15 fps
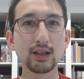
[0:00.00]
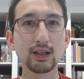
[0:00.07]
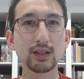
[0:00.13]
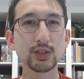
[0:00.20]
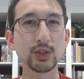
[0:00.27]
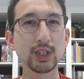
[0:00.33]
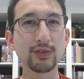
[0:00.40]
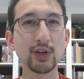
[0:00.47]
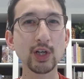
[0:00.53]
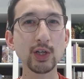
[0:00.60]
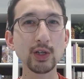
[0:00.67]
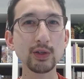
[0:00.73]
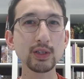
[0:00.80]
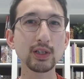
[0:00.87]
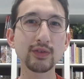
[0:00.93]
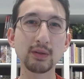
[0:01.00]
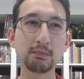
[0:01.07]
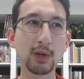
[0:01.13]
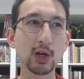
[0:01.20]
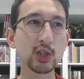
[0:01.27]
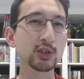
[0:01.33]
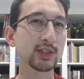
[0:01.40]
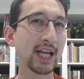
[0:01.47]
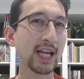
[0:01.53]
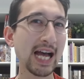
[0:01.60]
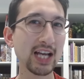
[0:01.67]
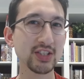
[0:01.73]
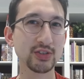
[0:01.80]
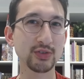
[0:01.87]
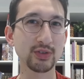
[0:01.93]
So you've heard of the
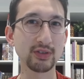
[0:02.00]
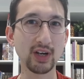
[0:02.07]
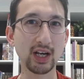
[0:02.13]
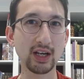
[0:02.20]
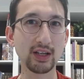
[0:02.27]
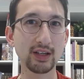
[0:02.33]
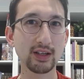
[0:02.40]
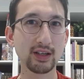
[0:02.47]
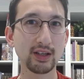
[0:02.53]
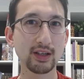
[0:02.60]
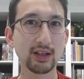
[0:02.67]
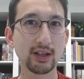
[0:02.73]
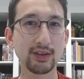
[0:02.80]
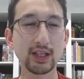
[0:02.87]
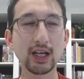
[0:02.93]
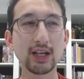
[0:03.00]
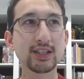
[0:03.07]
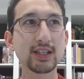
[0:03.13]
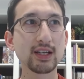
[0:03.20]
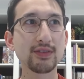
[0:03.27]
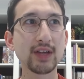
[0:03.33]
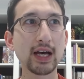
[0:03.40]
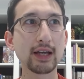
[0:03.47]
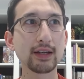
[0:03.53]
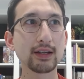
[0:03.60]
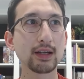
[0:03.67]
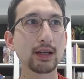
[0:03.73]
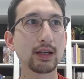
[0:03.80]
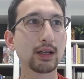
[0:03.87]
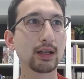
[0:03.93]
martial-caster divide, the idea that
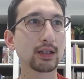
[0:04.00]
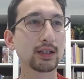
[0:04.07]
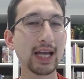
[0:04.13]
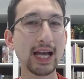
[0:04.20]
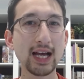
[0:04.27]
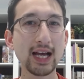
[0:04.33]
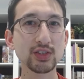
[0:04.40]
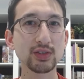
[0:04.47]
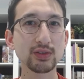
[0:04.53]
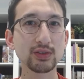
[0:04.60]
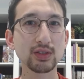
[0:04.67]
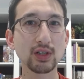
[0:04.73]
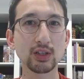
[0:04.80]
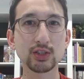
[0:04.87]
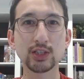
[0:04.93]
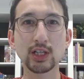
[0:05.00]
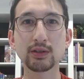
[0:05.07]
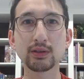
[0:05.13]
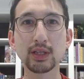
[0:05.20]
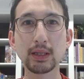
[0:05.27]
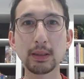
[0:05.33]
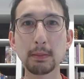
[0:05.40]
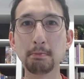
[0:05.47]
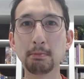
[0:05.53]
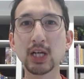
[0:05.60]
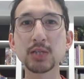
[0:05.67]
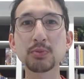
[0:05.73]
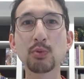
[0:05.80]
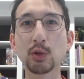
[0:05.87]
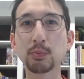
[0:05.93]
casters are generally
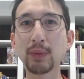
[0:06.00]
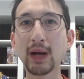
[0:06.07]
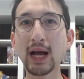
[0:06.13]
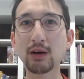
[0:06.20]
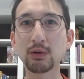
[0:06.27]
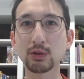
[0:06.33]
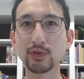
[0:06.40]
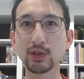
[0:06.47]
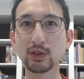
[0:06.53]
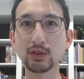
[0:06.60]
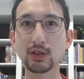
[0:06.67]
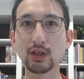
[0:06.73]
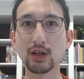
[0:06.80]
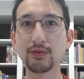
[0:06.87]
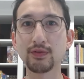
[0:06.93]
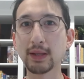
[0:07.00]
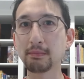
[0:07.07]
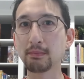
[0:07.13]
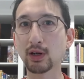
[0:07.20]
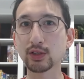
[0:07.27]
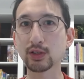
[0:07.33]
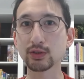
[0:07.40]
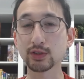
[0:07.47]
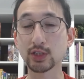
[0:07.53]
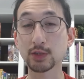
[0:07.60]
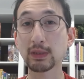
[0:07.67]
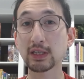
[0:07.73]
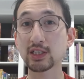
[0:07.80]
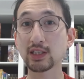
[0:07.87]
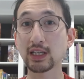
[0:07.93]
much more powerful than martials,
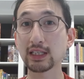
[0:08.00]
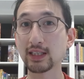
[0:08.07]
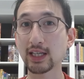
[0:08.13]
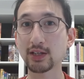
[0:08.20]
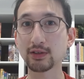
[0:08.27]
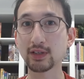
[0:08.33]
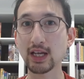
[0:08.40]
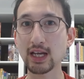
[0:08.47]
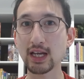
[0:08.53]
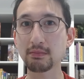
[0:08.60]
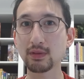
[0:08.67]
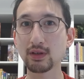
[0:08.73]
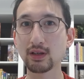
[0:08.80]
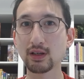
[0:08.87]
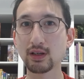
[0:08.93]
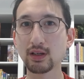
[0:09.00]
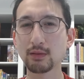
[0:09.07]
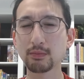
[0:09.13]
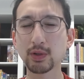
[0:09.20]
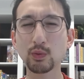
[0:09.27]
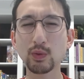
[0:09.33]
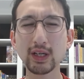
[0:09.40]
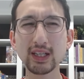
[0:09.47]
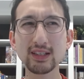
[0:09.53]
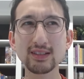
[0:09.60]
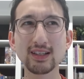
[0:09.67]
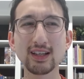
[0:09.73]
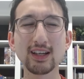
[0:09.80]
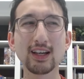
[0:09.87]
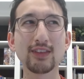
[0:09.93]
especially at later game. But what is
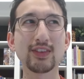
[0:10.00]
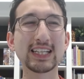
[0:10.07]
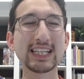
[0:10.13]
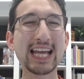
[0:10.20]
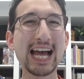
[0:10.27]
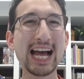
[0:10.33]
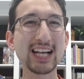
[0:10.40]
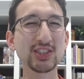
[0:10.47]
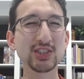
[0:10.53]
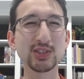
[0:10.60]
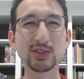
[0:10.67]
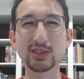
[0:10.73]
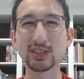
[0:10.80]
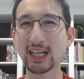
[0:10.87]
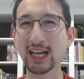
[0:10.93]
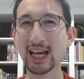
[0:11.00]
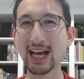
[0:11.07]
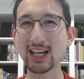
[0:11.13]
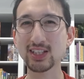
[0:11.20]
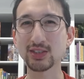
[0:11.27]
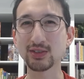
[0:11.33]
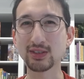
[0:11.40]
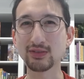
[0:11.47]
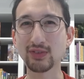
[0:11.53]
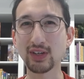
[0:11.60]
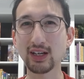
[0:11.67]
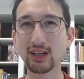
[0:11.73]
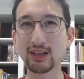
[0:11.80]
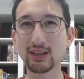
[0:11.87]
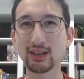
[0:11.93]
the caster-caster
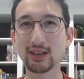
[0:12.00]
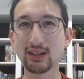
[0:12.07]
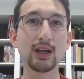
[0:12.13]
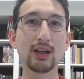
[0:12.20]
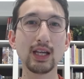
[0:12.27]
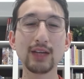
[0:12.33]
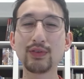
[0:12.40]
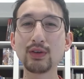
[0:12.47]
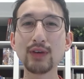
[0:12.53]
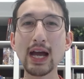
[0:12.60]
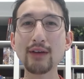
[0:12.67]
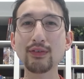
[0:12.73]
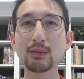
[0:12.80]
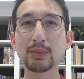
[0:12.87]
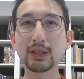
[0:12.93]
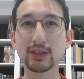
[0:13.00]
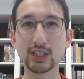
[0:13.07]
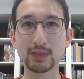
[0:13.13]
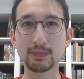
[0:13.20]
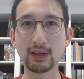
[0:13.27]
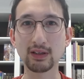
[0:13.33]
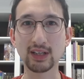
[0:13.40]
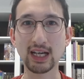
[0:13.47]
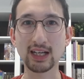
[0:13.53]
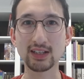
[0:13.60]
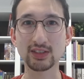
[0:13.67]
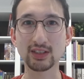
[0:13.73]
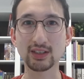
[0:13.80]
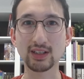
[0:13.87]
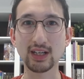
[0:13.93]
divide? If you've ever built a
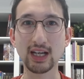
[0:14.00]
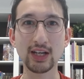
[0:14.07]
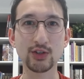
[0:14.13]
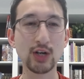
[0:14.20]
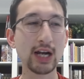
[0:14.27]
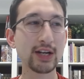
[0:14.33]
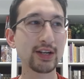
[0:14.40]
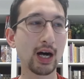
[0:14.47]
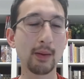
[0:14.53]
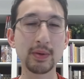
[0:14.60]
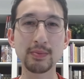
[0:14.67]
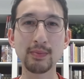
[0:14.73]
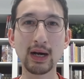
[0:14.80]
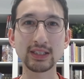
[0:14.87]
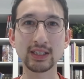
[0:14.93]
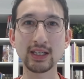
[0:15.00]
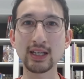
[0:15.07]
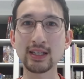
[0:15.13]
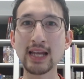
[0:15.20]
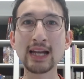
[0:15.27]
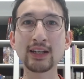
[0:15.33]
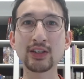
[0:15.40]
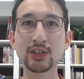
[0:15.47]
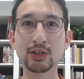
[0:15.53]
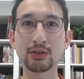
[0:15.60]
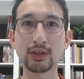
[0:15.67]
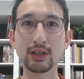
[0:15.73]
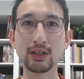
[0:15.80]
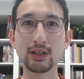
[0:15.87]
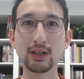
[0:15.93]
spellcaster and tried to optimize it in any
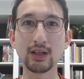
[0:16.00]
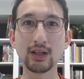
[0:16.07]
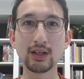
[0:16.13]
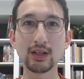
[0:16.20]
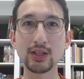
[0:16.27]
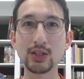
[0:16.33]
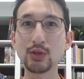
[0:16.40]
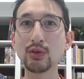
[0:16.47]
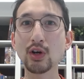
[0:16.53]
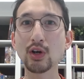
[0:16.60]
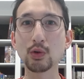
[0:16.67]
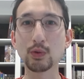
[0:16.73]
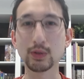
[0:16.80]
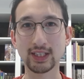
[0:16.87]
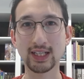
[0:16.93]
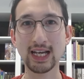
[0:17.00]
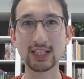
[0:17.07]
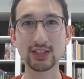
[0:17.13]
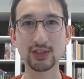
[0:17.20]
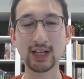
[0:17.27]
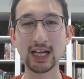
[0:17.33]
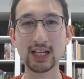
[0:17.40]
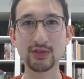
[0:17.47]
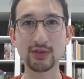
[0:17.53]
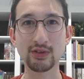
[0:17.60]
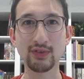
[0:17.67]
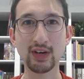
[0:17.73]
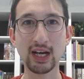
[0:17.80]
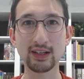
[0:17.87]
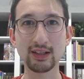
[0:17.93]
degree, you know what the caster-caster
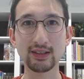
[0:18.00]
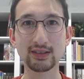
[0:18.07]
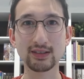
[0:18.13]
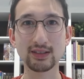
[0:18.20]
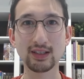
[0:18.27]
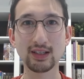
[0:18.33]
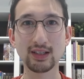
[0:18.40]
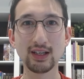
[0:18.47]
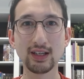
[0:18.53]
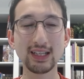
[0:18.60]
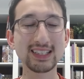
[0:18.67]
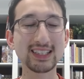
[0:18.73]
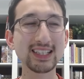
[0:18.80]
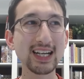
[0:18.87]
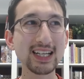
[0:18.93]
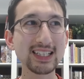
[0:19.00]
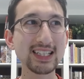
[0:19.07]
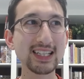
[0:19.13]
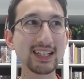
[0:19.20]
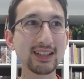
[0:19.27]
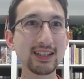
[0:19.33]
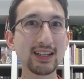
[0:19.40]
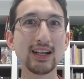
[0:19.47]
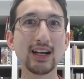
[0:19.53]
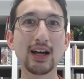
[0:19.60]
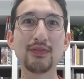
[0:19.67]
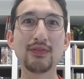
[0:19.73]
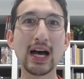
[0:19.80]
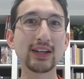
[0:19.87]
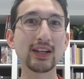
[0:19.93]
divide is. It's the idea
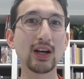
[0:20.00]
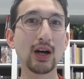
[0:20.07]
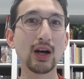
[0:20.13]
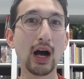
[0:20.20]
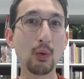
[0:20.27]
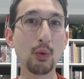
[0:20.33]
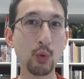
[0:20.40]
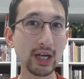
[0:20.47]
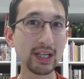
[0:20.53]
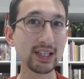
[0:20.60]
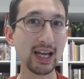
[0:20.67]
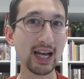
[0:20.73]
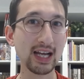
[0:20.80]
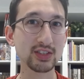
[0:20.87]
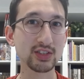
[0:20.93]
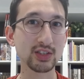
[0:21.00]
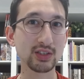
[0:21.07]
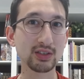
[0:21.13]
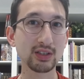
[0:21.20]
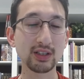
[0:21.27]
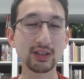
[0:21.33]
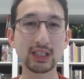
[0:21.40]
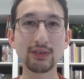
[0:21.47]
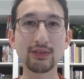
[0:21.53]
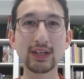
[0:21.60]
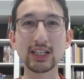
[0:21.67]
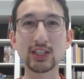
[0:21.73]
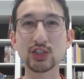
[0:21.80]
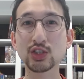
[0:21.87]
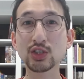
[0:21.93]
that one caster, given a
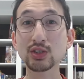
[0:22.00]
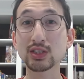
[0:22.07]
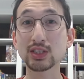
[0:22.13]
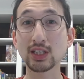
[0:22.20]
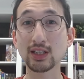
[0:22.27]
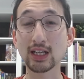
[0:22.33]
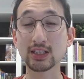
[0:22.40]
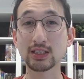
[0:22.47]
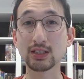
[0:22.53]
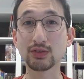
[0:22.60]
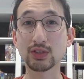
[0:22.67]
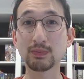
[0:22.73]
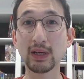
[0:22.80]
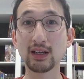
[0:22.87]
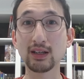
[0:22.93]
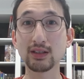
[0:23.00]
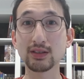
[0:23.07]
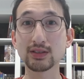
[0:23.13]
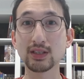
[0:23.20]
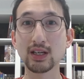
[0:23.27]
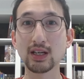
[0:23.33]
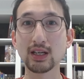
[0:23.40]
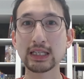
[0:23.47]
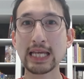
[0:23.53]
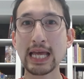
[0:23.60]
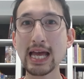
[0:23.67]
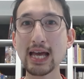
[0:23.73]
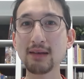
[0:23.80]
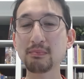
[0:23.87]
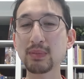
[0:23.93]
certain selection of spells,
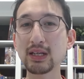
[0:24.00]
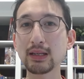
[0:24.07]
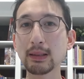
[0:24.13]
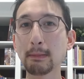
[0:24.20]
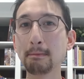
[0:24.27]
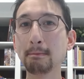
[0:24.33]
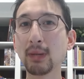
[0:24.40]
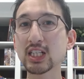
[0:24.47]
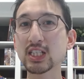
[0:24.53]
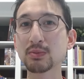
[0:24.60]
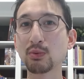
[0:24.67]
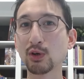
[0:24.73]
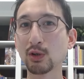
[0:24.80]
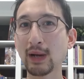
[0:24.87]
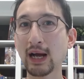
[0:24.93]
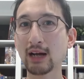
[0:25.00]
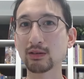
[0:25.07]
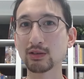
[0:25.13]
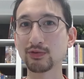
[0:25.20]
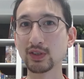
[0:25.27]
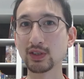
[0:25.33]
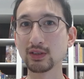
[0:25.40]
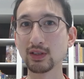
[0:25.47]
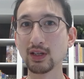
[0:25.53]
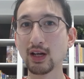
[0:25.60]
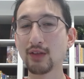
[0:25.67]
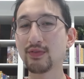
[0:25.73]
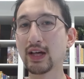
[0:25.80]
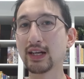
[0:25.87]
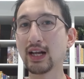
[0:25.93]
can be much more powerful
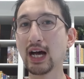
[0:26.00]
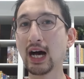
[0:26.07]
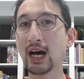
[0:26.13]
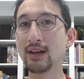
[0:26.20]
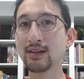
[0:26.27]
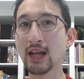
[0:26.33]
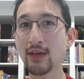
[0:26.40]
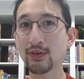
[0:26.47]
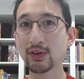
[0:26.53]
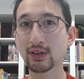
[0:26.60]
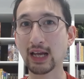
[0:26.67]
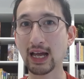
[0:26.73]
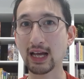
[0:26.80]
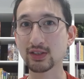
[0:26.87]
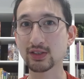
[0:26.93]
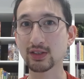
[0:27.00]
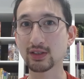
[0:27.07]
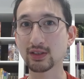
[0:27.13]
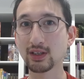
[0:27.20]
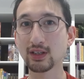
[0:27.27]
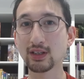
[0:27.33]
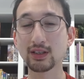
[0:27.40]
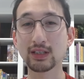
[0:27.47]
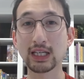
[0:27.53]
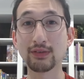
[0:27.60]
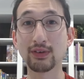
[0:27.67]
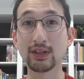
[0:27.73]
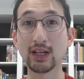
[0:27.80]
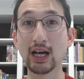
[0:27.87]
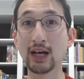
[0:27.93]
than another caster
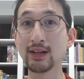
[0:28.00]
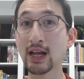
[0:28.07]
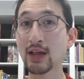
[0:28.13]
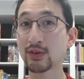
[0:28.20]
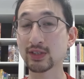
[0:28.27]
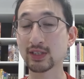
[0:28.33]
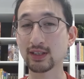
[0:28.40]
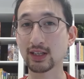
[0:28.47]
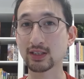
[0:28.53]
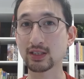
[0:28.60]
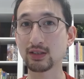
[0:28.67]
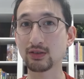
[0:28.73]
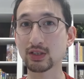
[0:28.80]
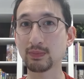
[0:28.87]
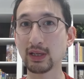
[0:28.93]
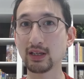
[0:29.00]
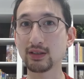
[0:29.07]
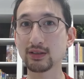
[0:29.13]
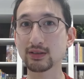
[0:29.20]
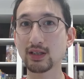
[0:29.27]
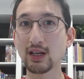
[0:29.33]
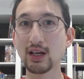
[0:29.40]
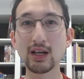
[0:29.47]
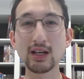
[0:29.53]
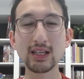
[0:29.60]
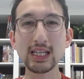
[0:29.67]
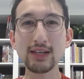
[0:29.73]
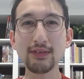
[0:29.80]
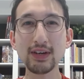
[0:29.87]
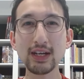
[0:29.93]
given another selection of spells,
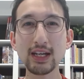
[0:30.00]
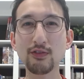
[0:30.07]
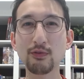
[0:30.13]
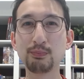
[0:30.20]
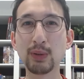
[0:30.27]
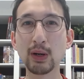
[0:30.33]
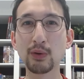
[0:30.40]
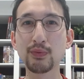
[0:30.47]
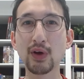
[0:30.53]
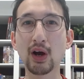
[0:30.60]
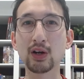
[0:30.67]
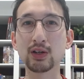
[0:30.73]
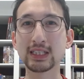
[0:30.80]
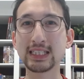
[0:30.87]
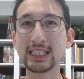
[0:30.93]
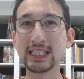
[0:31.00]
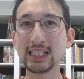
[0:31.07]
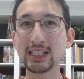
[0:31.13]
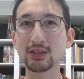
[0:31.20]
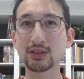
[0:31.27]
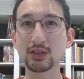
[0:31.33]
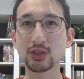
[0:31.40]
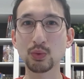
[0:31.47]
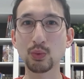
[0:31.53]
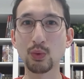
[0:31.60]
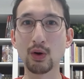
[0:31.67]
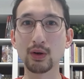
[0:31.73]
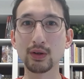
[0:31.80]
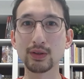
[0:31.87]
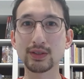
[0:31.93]
even if both are geared
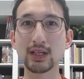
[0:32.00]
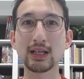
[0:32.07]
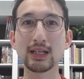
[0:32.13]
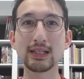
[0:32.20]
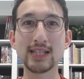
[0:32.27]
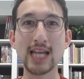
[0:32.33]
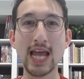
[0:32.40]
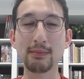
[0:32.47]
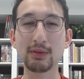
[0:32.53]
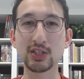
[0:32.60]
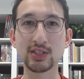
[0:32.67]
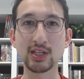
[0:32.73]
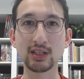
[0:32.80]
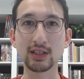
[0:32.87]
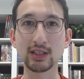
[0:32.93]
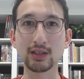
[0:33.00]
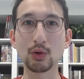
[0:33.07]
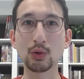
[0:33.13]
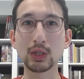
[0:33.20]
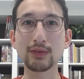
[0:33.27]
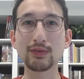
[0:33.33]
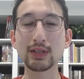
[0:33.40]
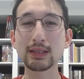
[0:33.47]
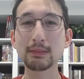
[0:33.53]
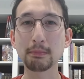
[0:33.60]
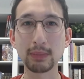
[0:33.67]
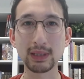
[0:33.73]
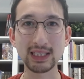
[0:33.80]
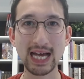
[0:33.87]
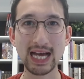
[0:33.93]
towards damage dealing or even
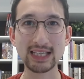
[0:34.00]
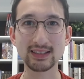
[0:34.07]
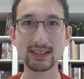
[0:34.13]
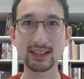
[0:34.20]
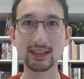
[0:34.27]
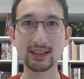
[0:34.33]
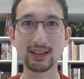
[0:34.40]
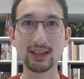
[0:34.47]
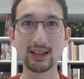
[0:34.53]
blasting.